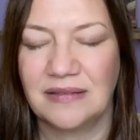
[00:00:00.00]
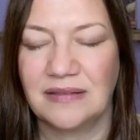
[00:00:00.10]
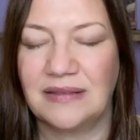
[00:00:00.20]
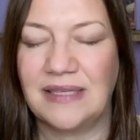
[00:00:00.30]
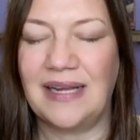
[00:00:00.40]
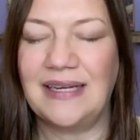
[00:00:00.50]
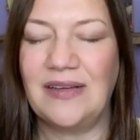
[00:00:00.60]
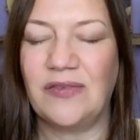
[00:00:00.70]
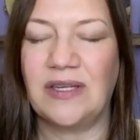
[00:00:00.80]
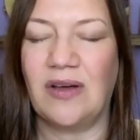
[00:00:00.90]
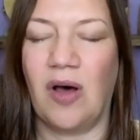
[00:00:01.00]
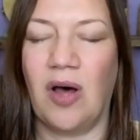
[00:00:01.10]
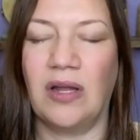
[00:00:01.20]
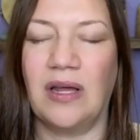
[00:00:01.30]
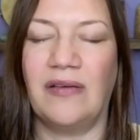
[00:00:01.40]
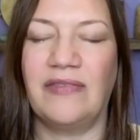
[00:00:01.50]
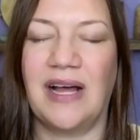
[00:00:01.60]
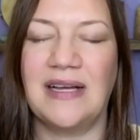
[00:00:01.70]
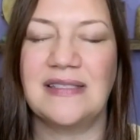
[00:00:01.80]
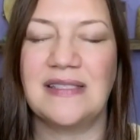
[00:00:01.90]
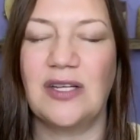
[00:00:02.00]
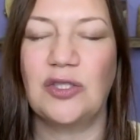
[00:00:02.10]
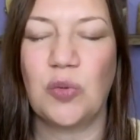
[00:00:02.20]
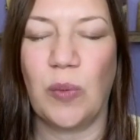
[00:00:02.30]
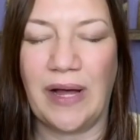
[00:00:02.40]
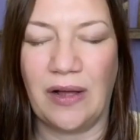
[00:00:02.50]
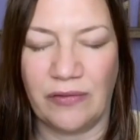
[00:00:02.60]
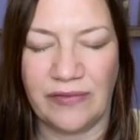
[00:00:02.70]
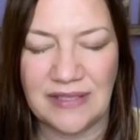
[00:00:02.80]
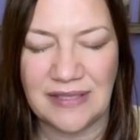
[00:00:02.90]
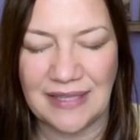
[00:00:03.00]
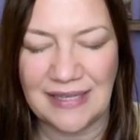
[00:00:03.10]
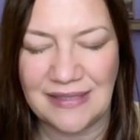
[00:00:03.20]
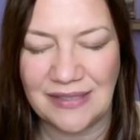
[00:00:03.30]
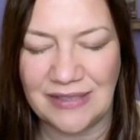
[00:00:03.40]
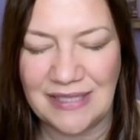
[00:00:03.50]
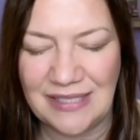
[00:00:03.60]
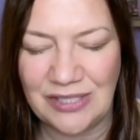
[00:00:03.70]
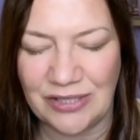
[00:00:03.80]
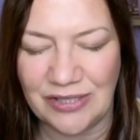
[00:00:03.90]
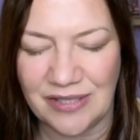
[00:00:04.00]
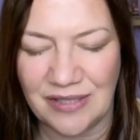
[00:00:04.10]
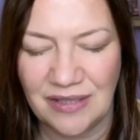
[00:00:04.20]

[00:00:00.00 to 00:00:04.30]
Not even all of us 12 celestial teachers,